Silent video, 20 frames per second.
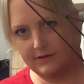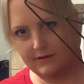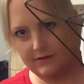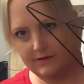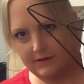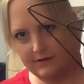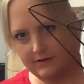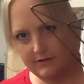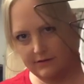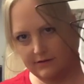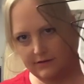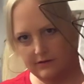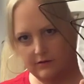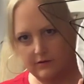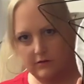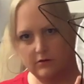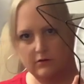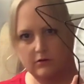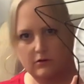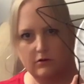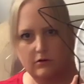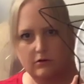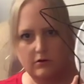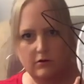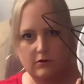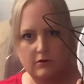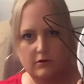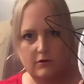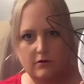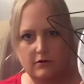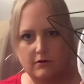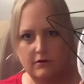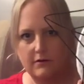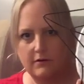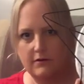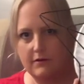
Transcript: (no one is talking)